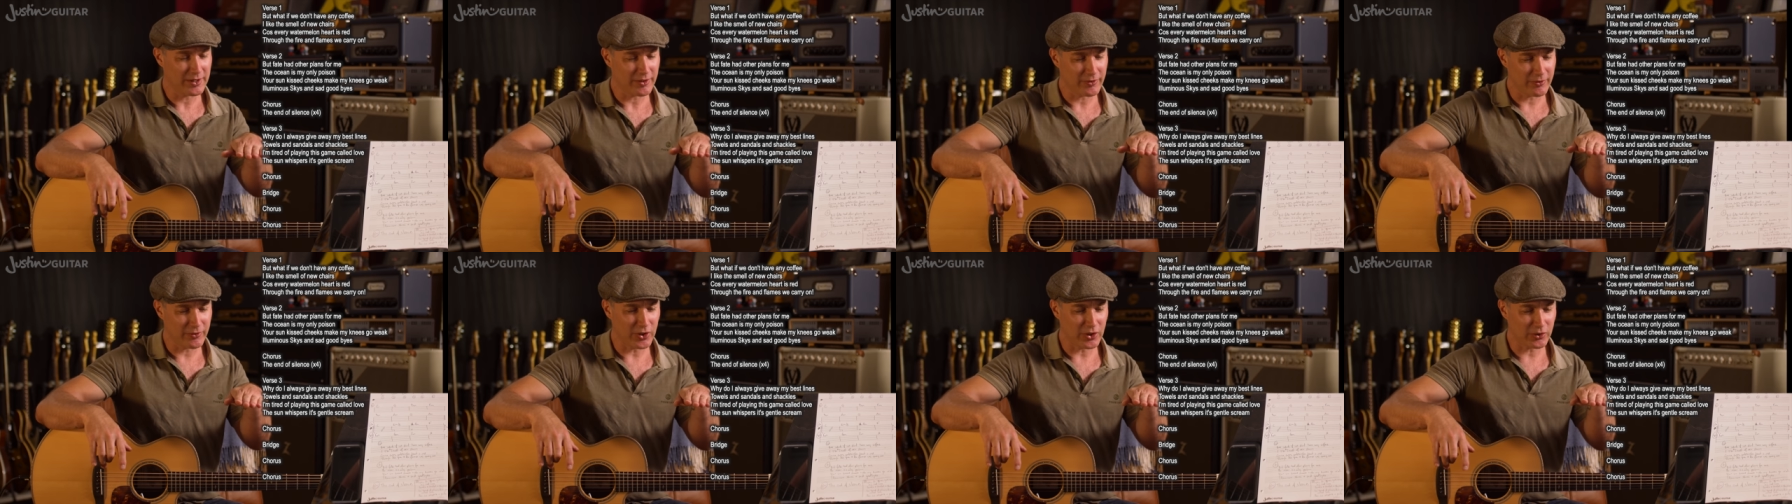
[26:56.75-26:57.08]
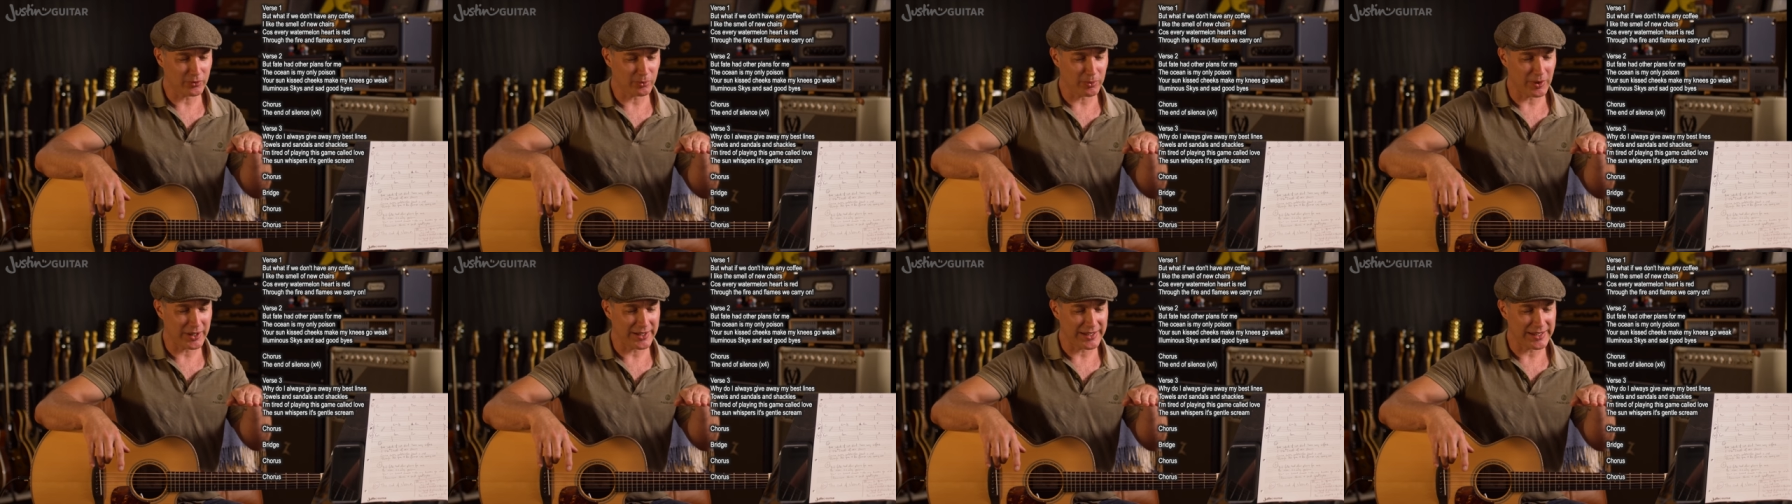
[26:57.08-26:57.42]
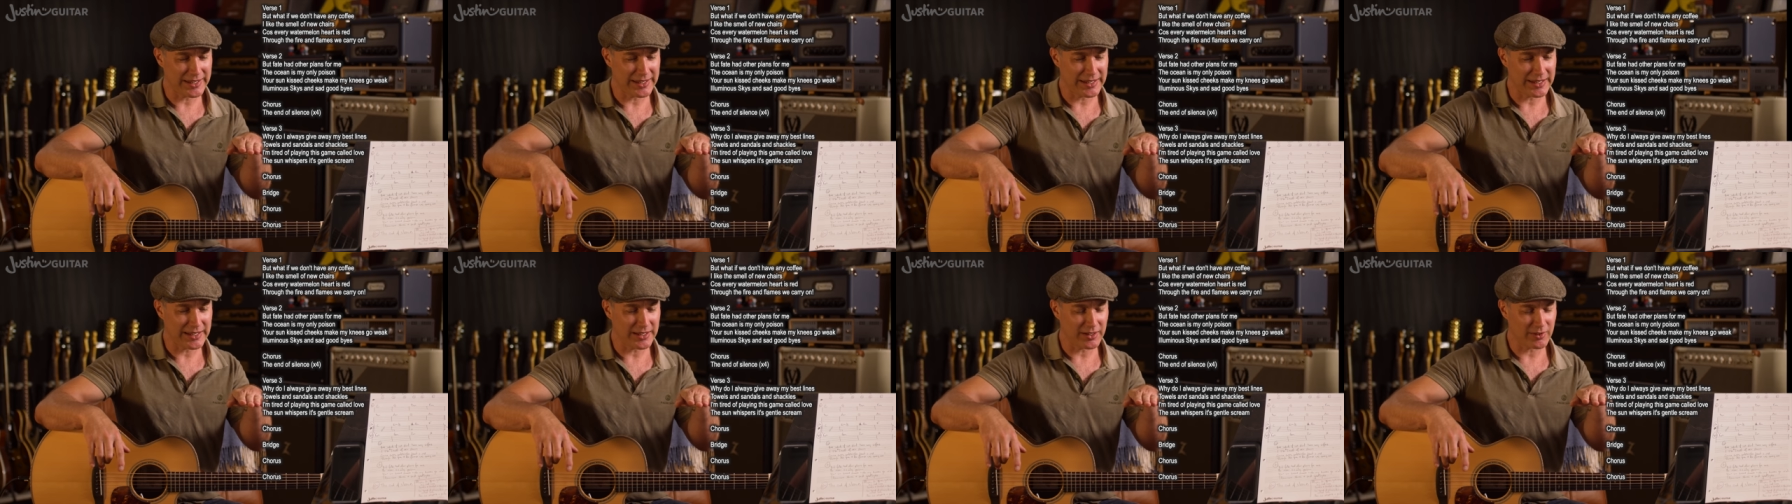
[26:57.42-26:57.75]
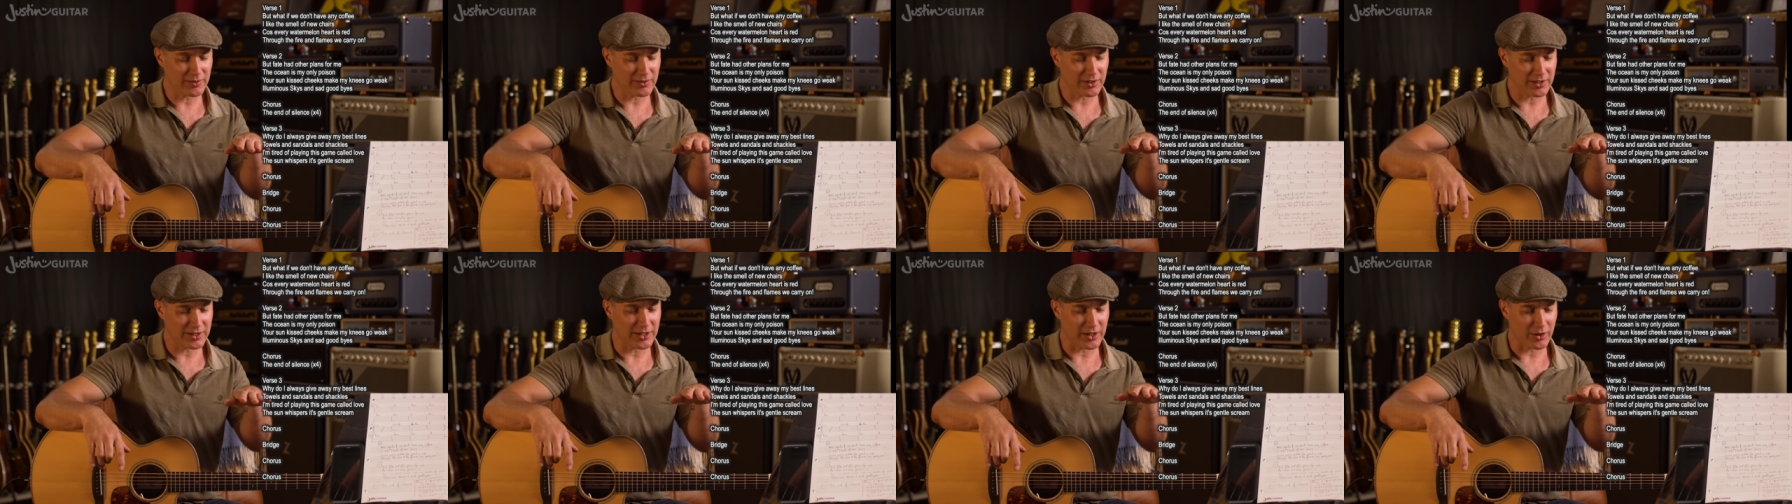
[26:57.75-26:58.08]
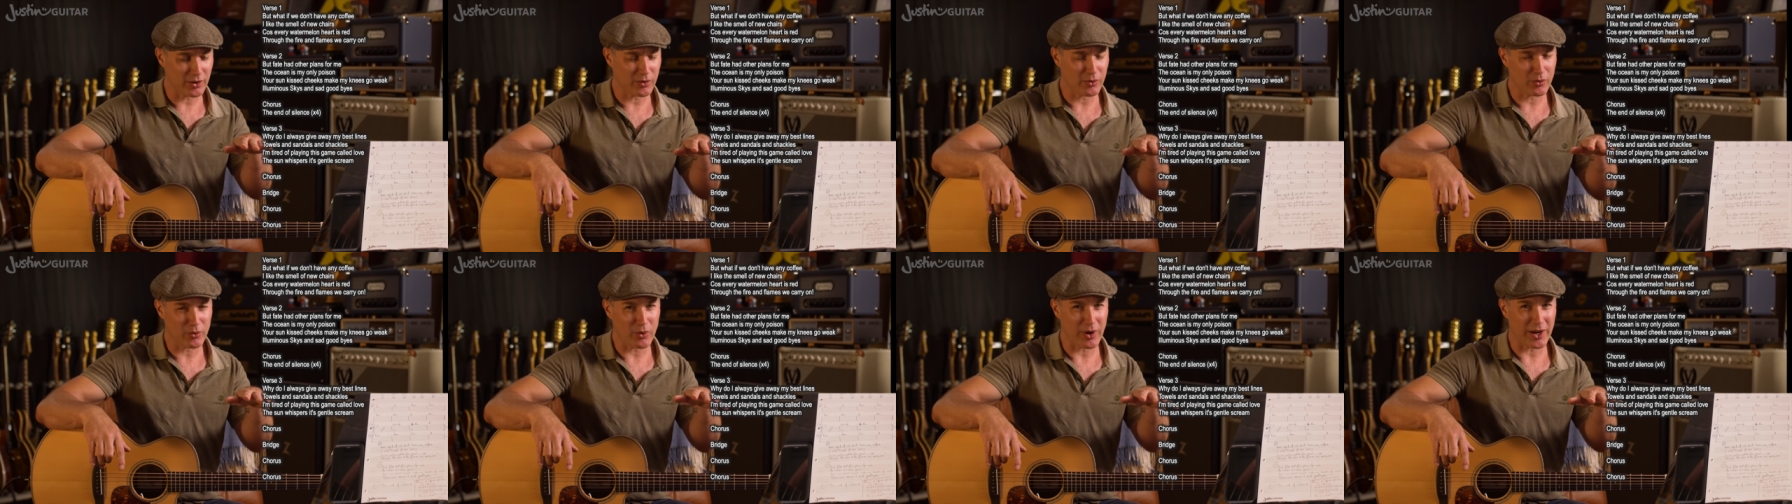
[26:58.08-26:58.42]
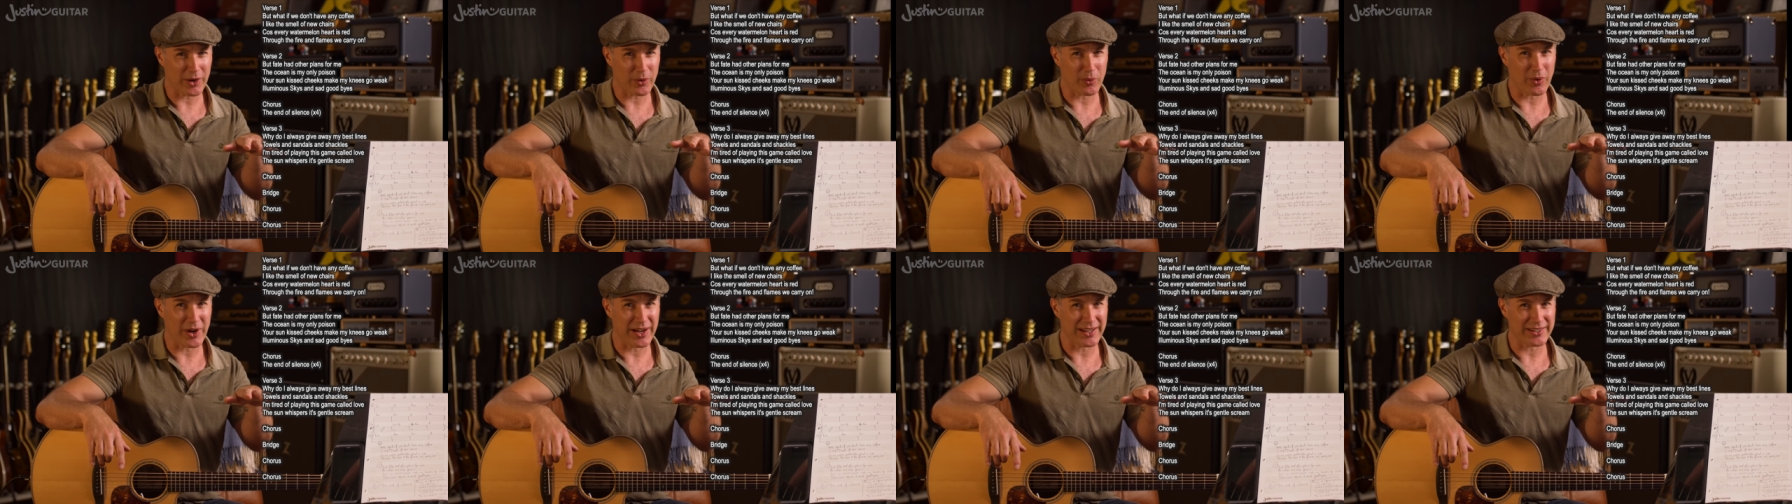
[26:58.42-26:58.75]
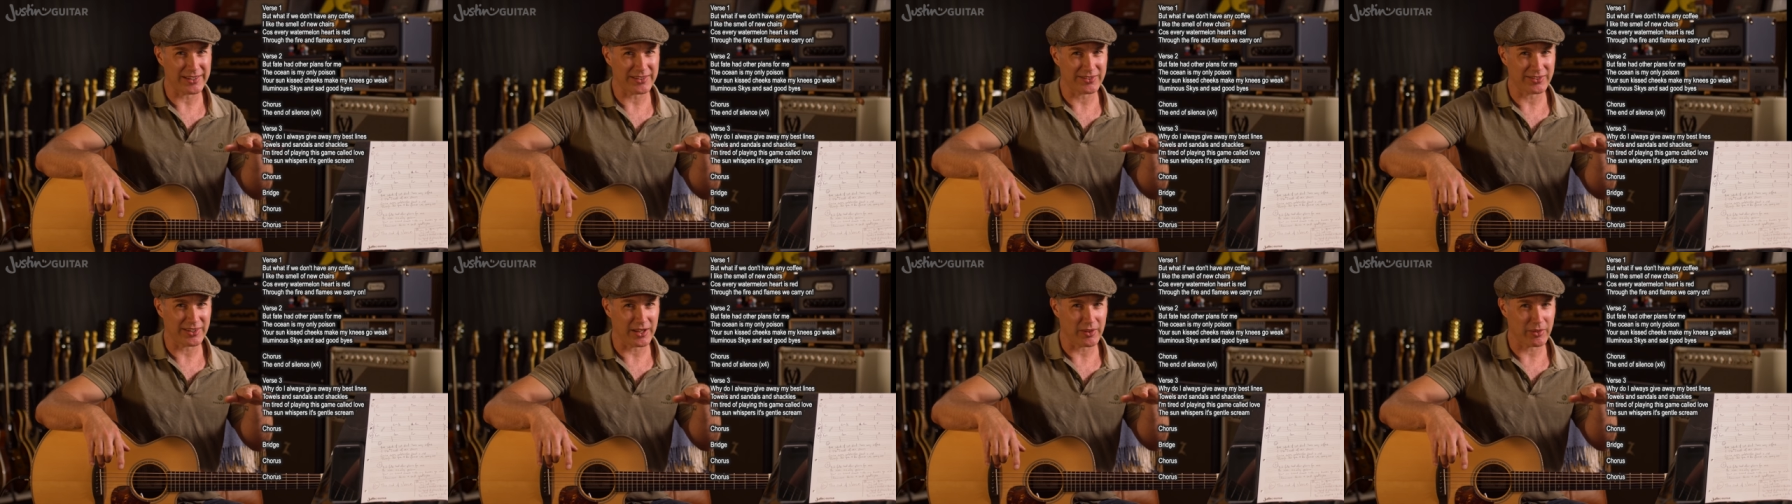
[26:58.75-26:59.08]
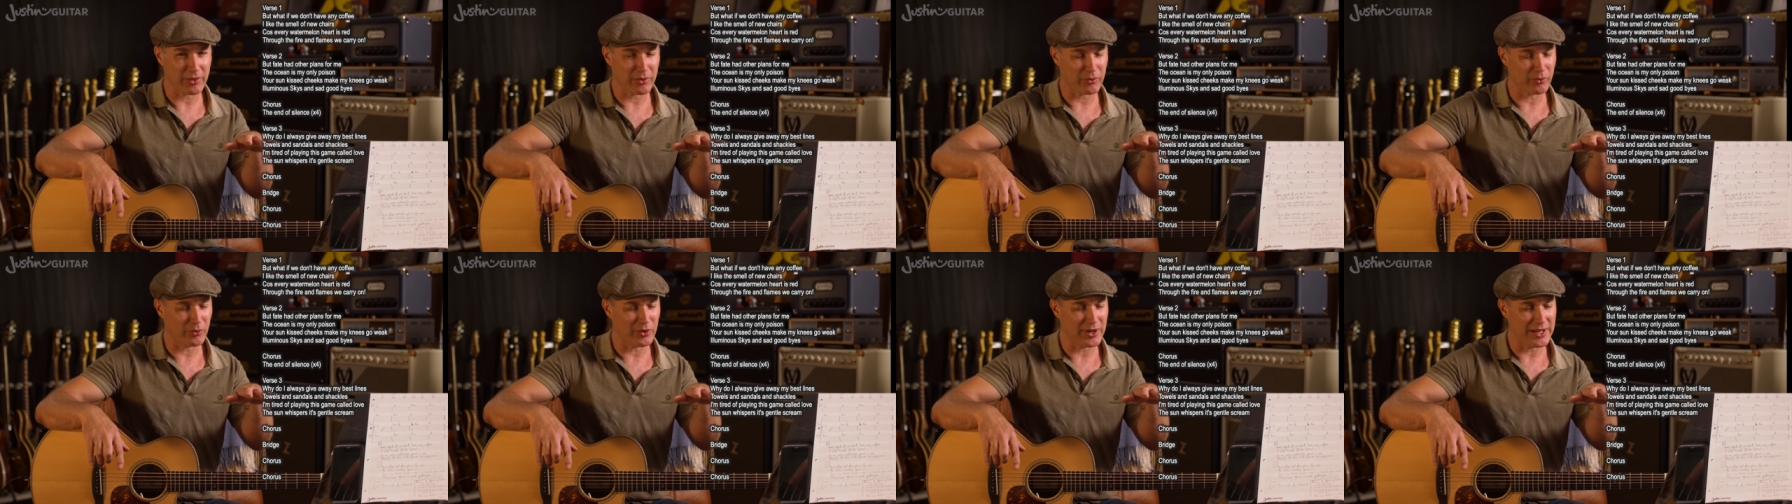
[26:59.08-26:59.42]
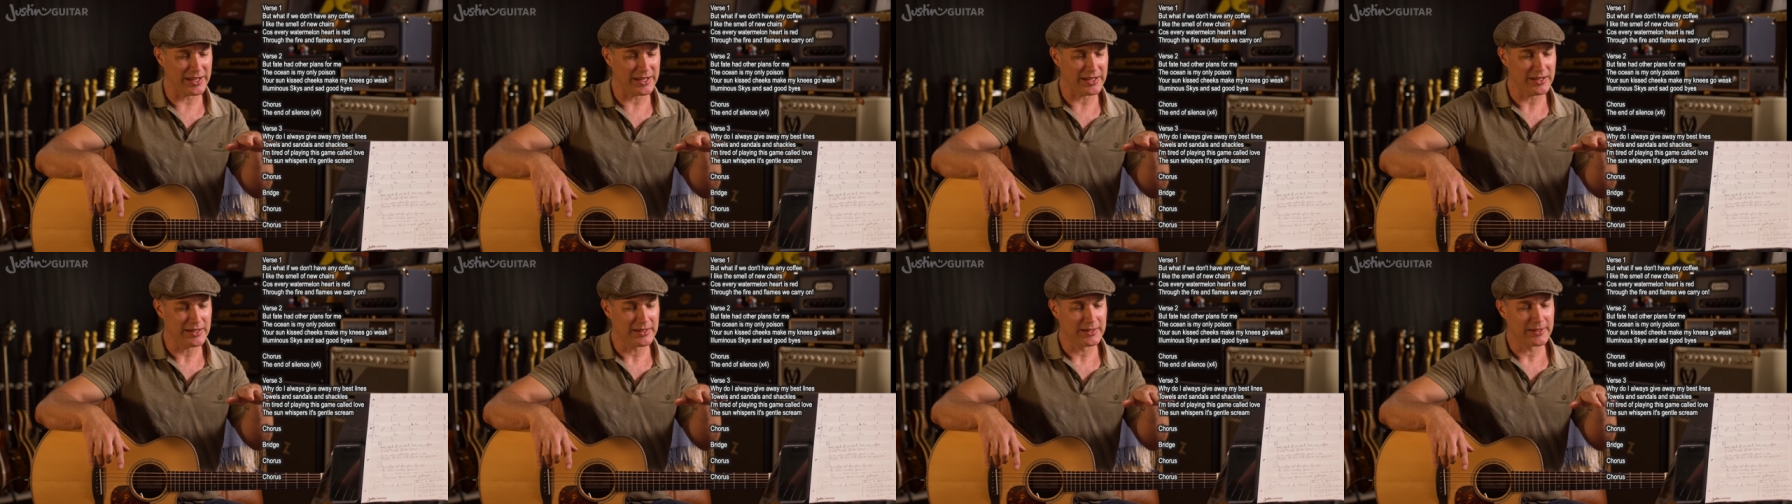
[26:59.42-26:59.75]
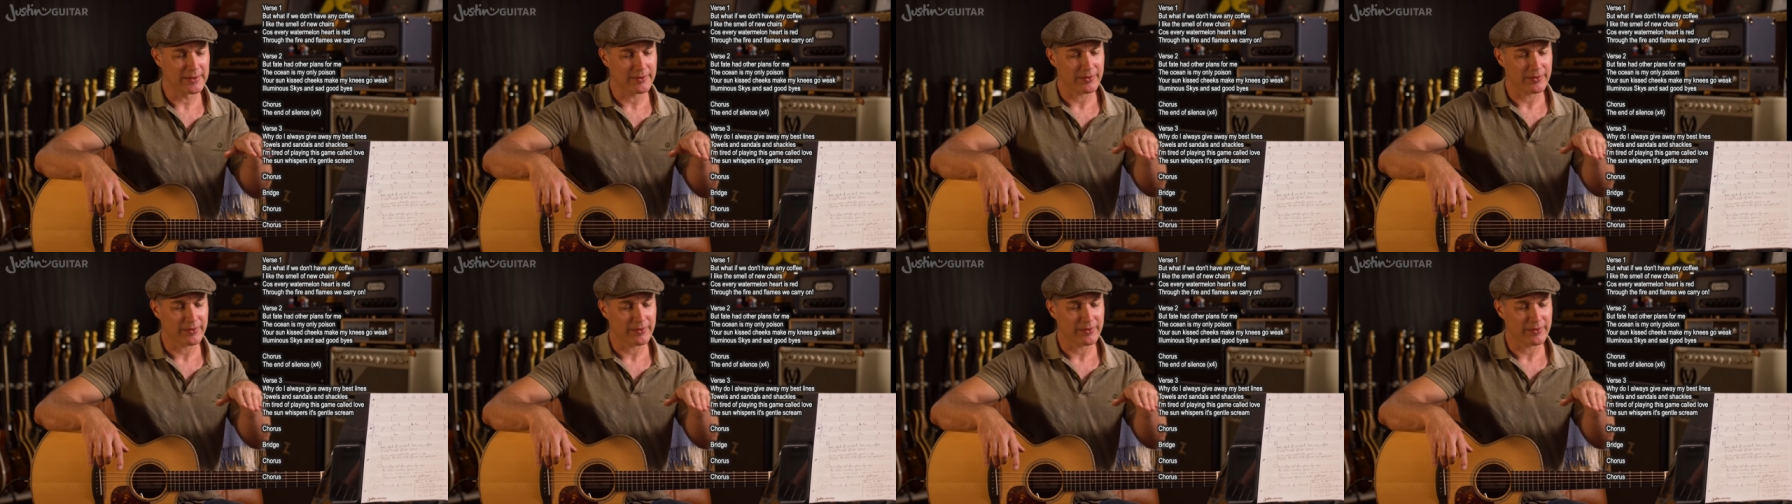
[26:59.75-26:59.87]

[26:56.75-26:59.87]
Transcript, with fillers: verse one here you know quite quiet let's say a three